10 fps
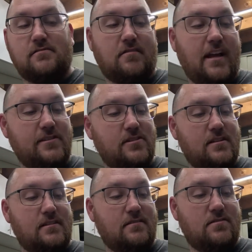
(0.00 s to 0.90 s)

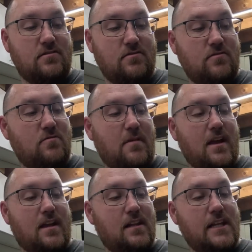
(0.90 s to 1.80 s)
location to
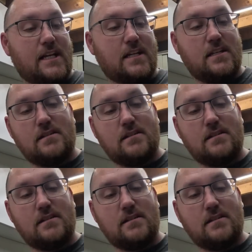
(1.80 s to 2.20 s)
make a lick,